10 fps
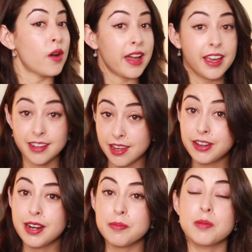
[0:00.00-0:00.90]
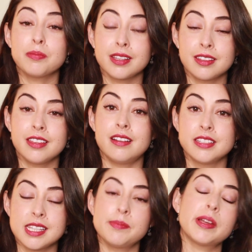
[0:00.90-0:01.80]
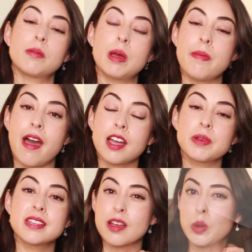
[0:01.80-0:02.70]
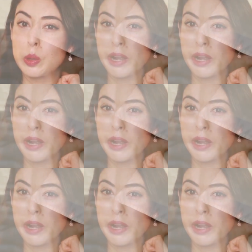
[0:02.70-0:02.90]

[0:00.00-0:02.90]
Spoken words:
I had given up completely on sleeping on my back because I would